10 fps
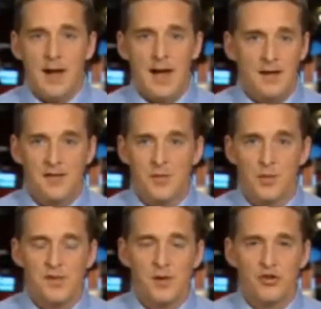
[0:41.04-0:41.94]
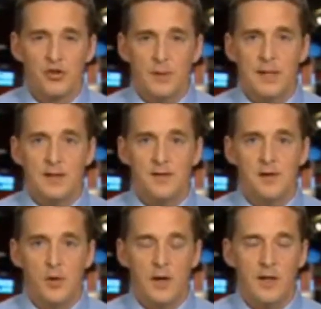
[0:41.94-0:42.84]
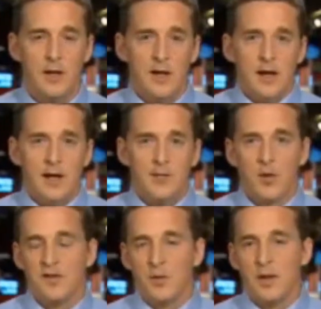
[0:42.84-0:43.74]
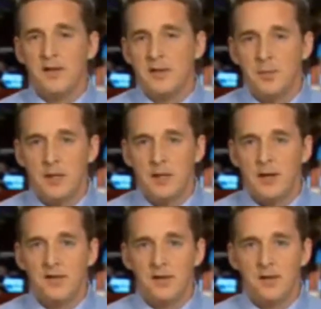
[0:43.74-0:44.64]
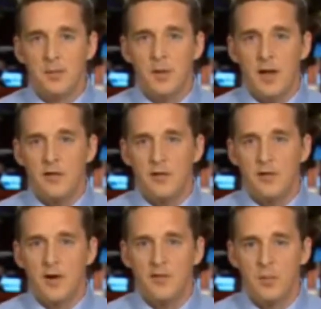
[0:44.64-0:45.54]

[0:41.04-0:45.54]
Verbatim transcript: ads through social media and so on. And of course, the reason is because the, the F 35